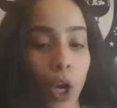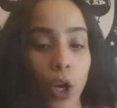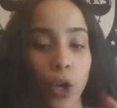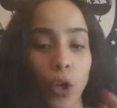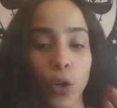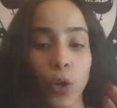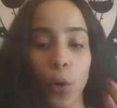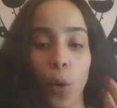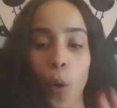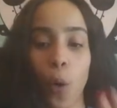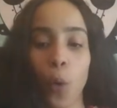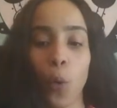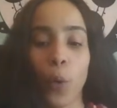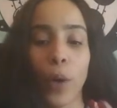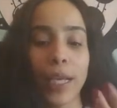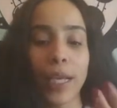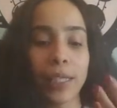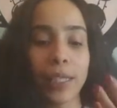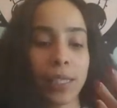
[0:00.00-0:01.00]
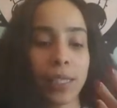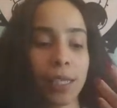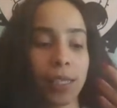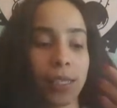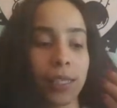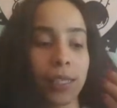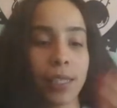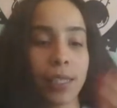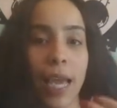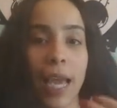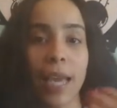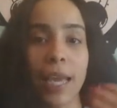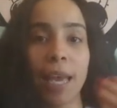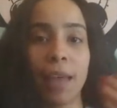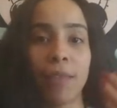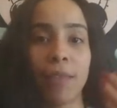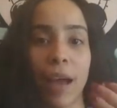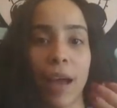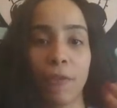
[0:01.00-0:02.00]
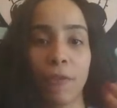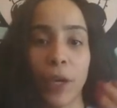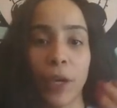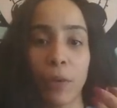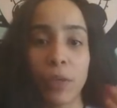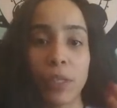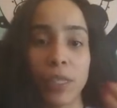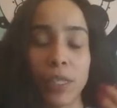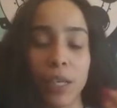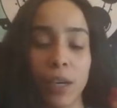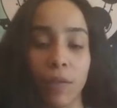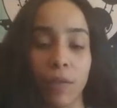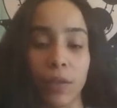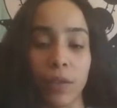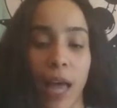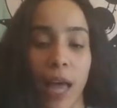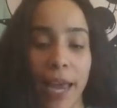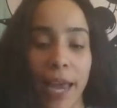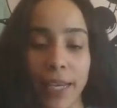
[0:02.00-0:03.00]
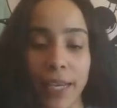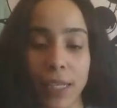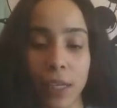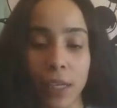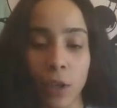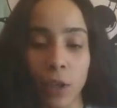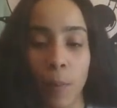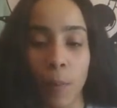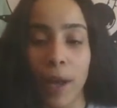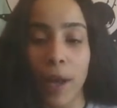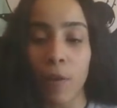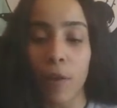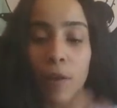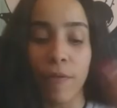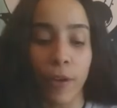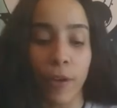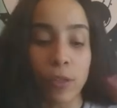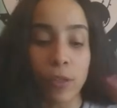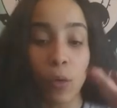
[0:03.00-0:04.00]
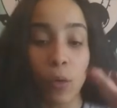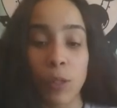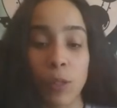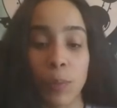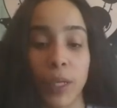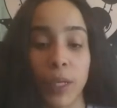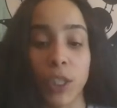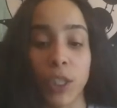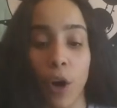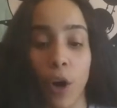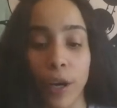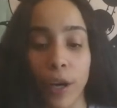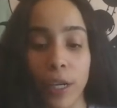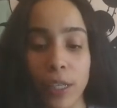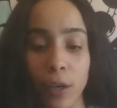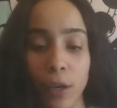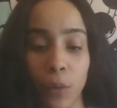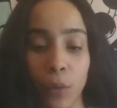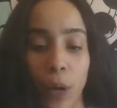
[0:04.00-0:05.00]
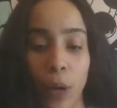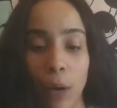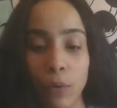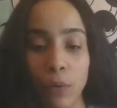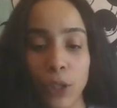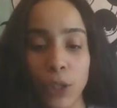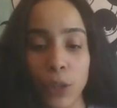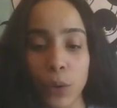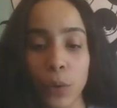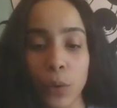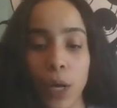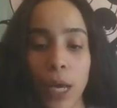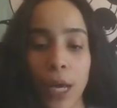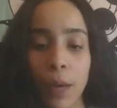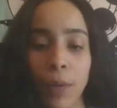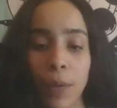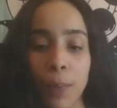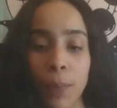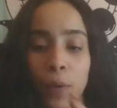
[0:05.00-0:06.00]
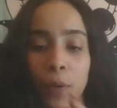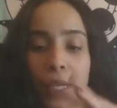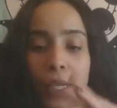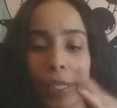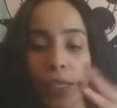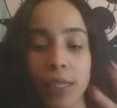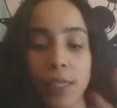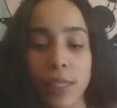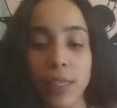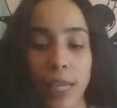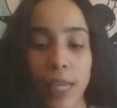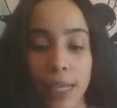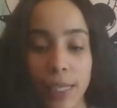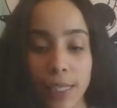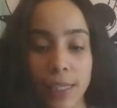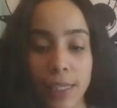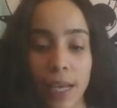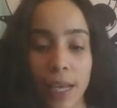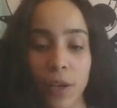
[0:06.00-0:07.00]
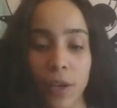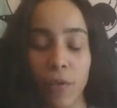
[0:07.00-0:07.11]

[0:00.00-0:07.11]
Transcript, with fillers: you always stay in that frequency of light, no matter if there's always been darkness around you. People can sense that you're